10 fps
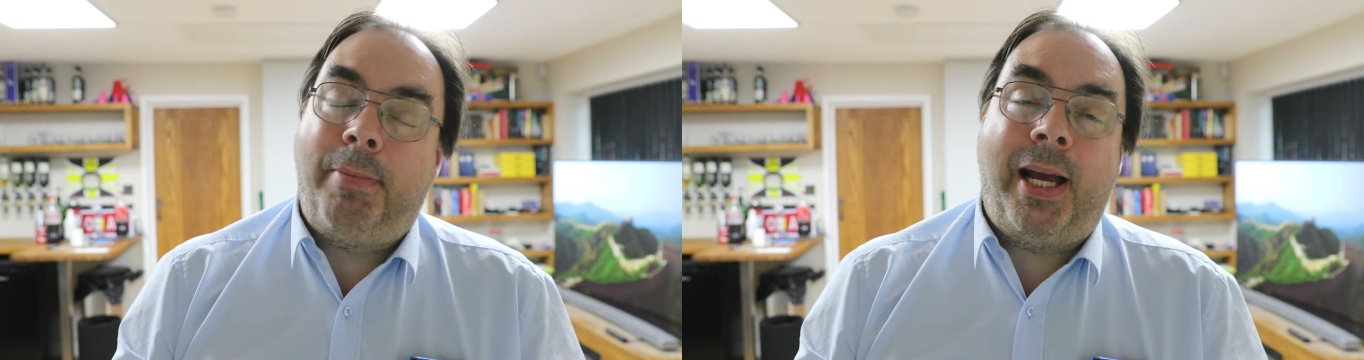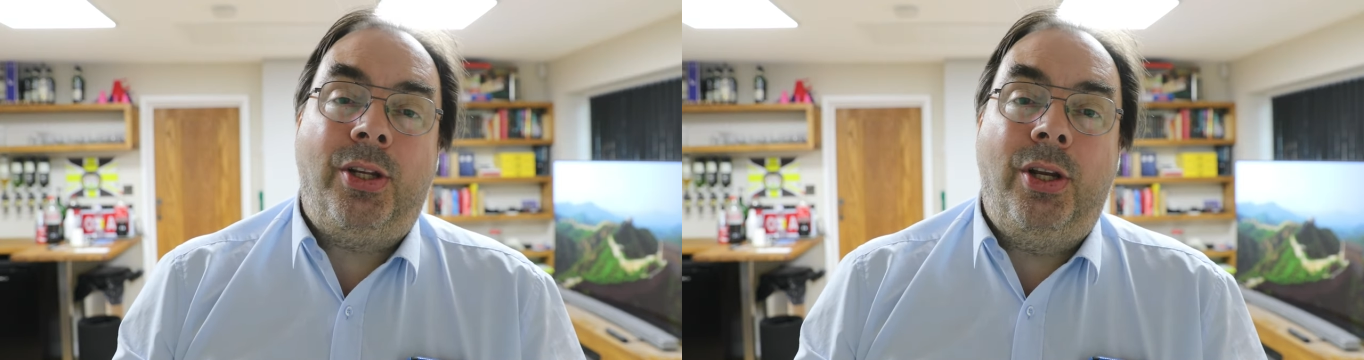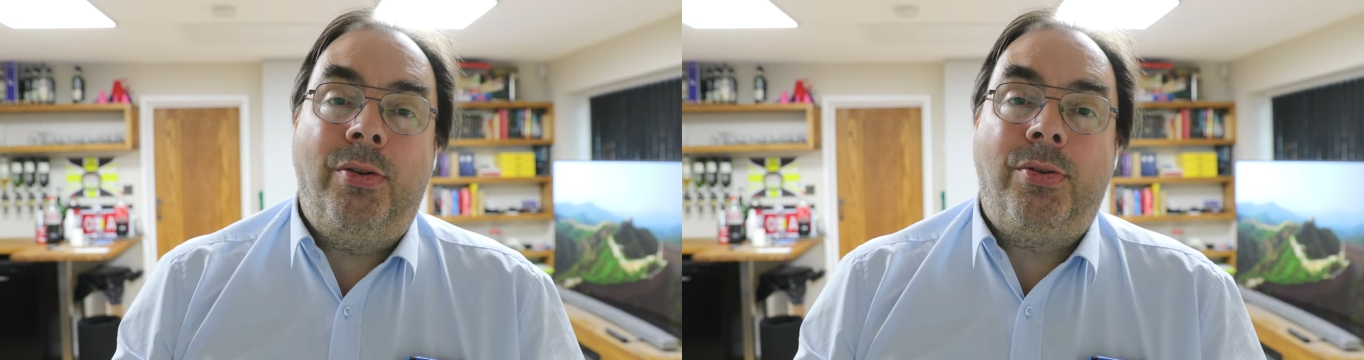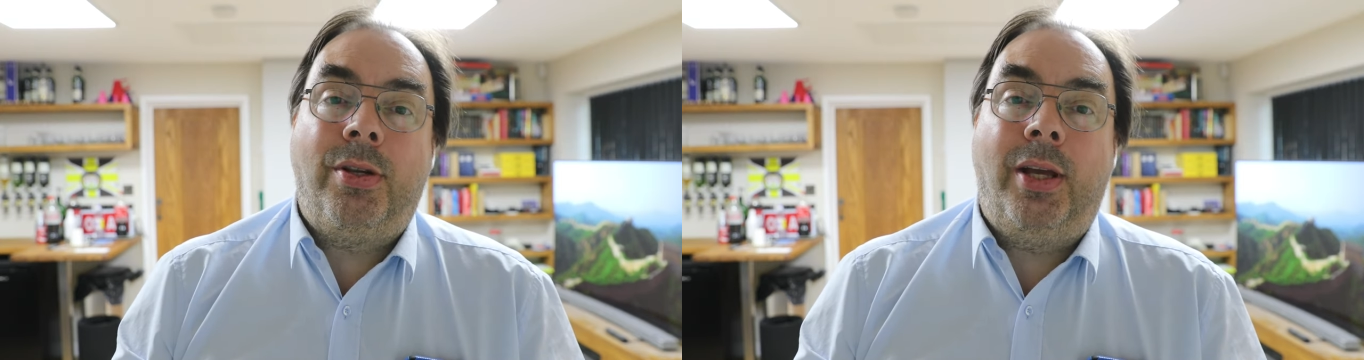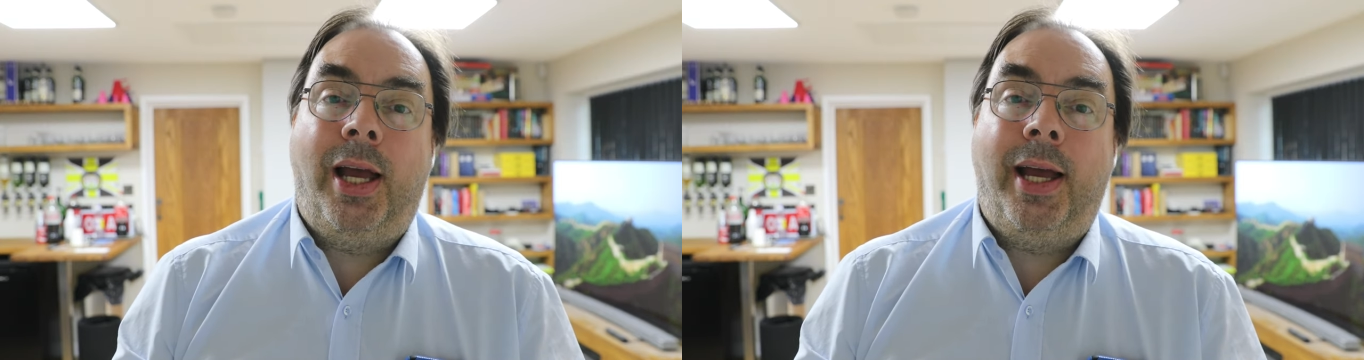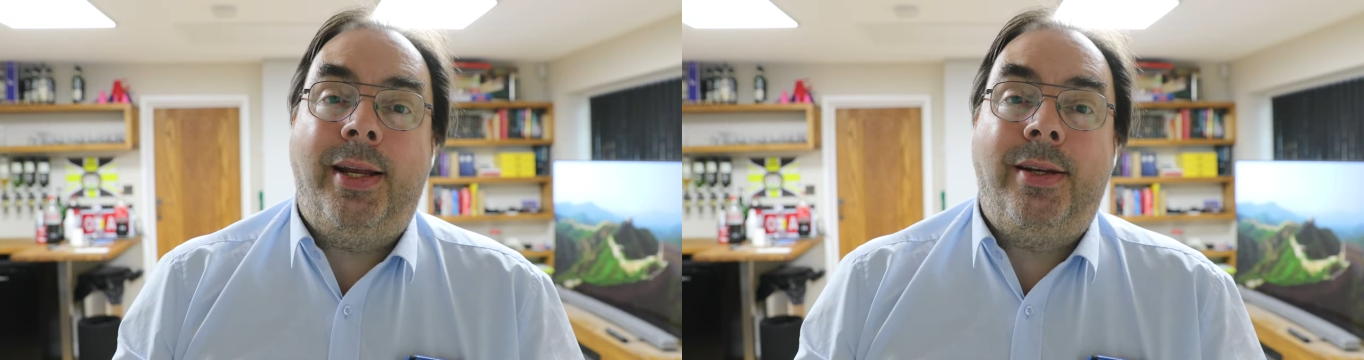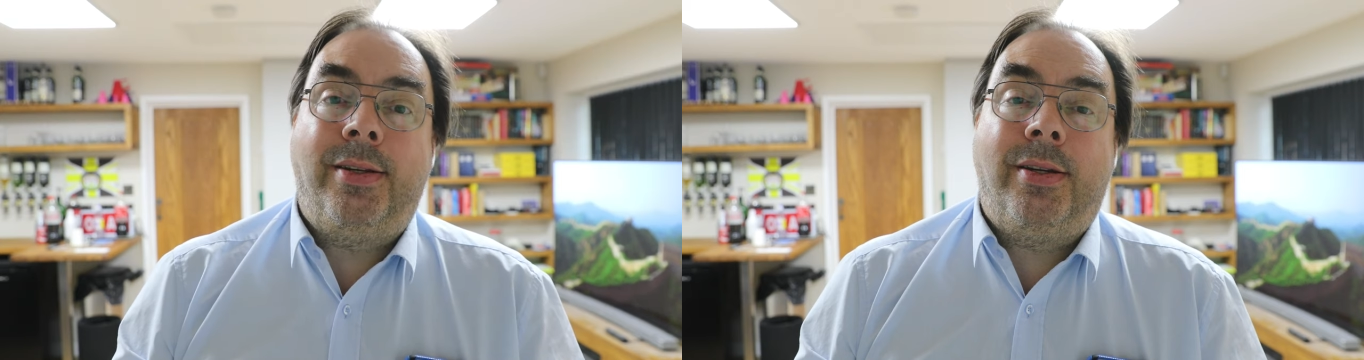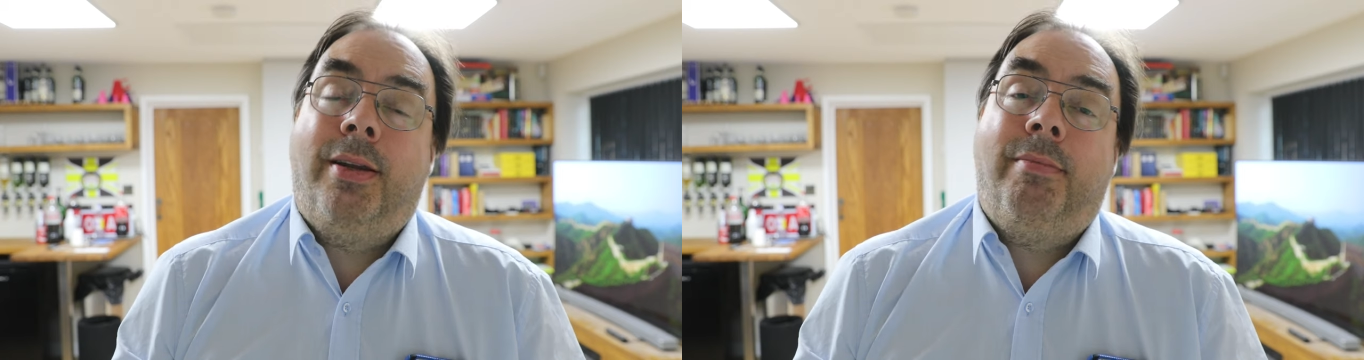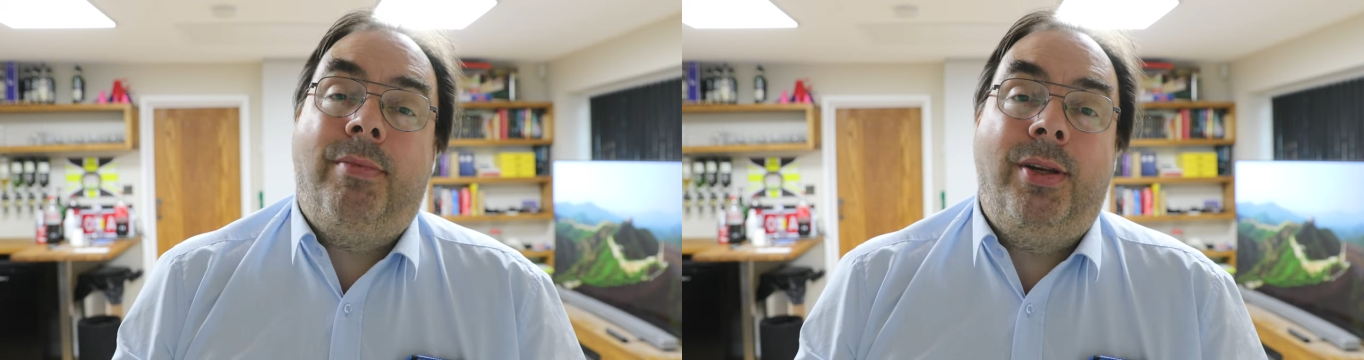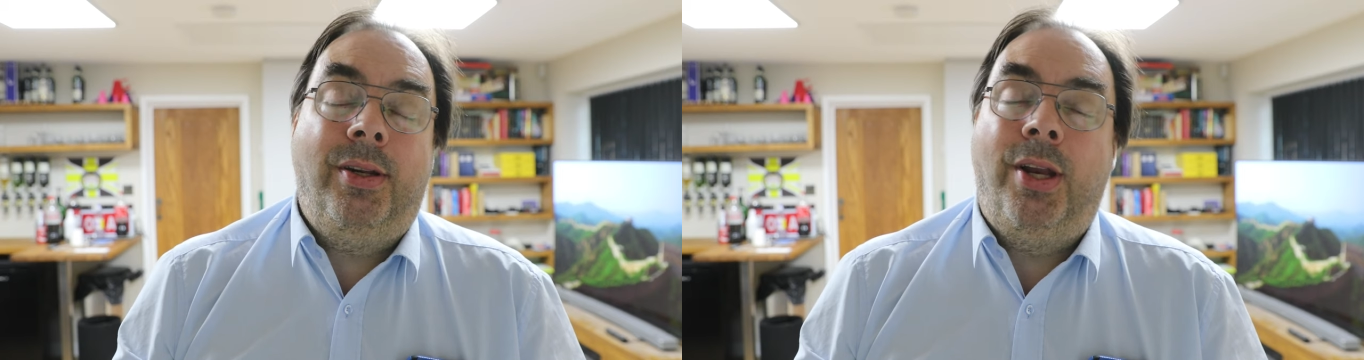Bad news and
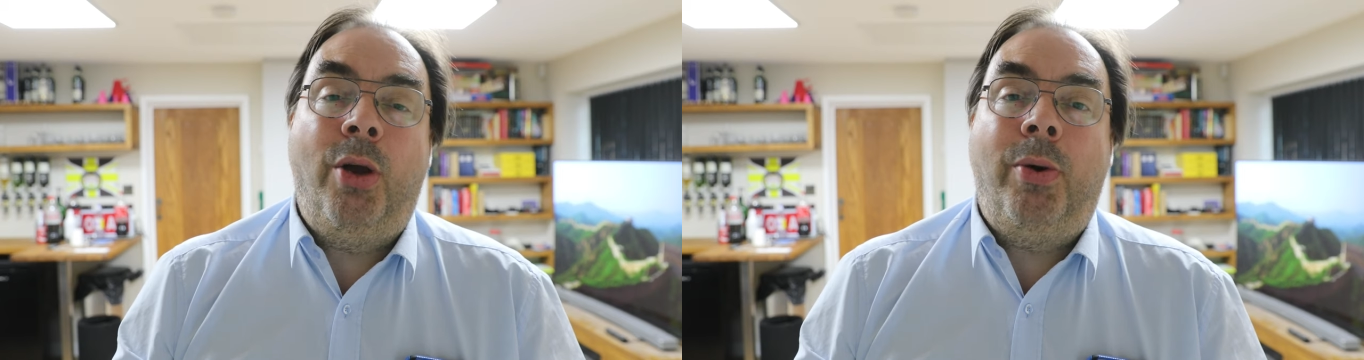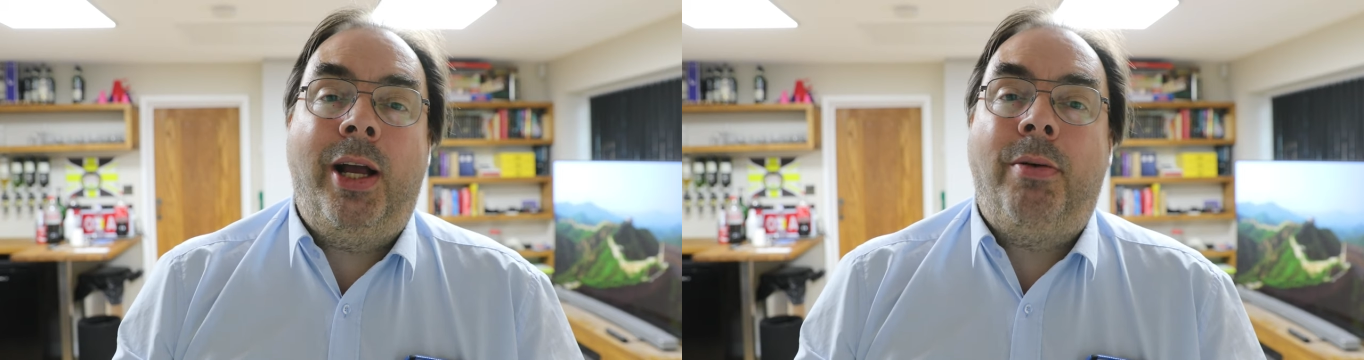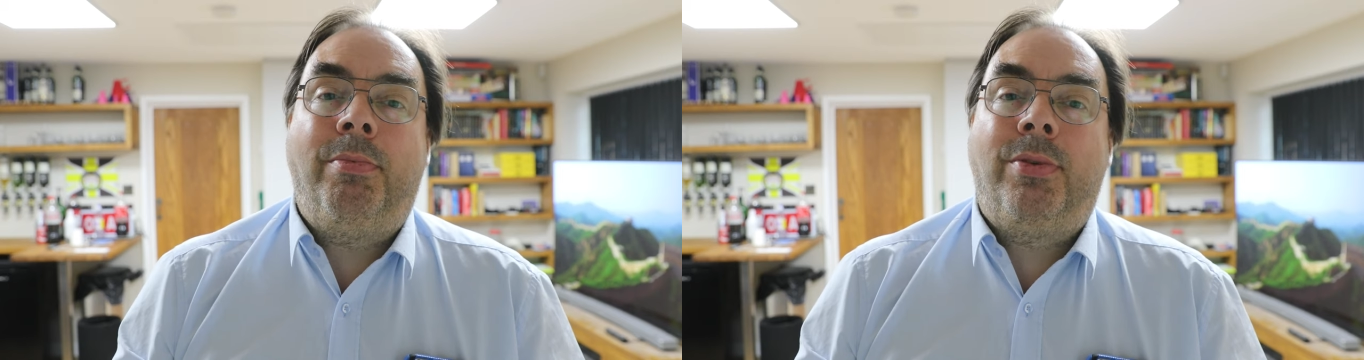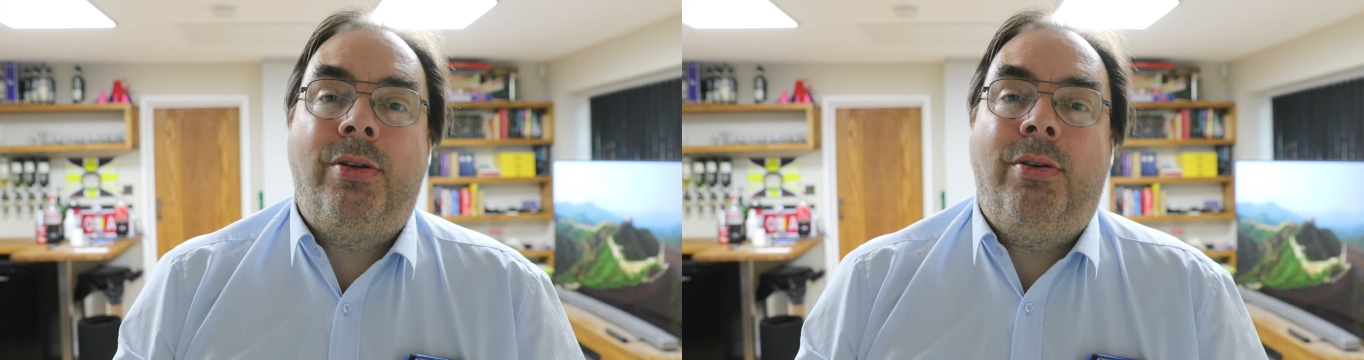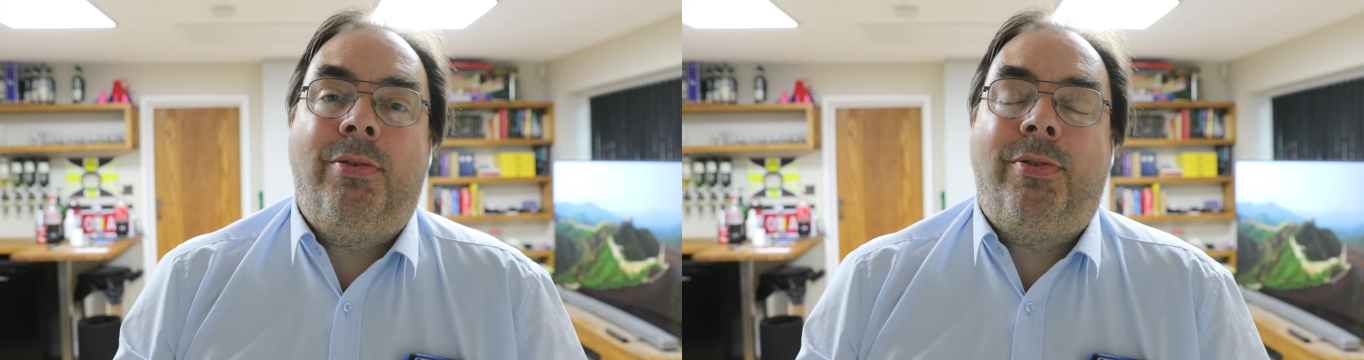no help to